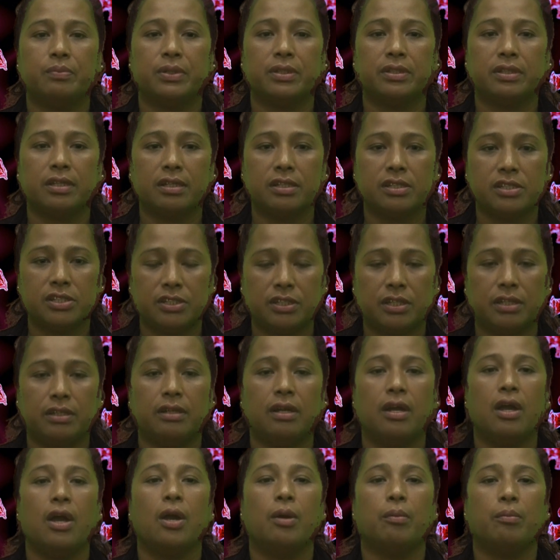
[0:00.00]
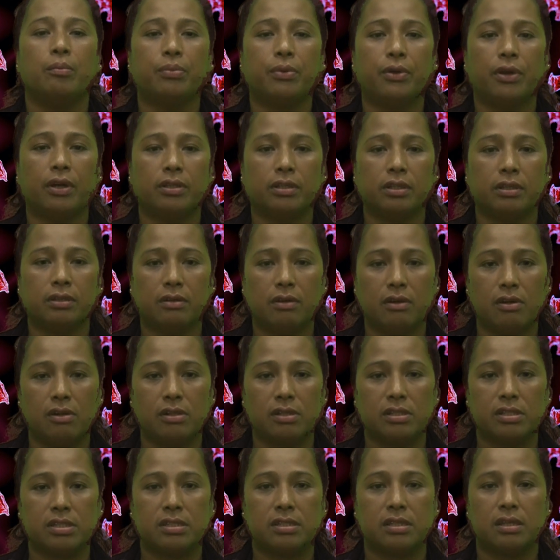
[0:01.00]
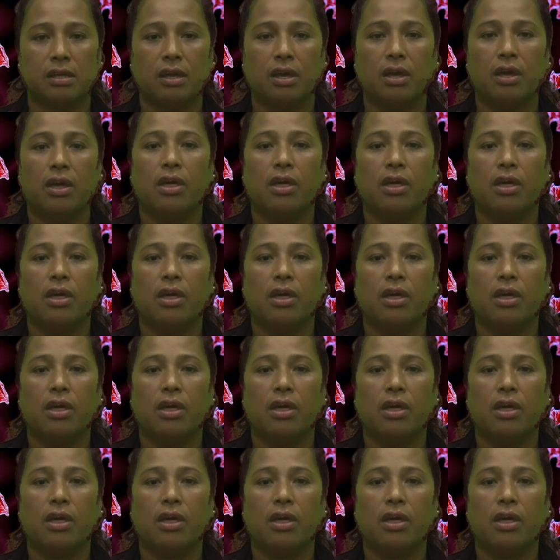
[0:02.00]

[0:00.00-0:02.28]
protection protocols.